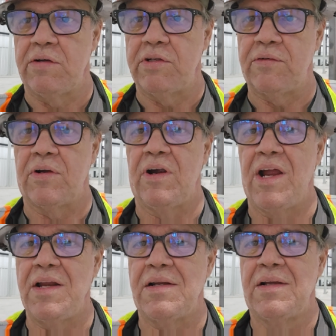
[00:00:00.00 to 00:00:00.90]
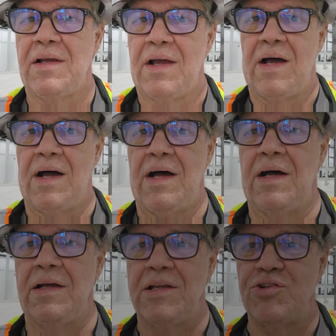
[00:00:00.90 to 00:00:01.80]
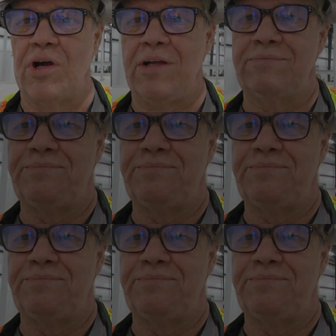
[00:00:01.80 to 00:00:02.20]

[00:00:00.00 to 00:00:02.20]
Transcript: oven. All right, uh, enjoy.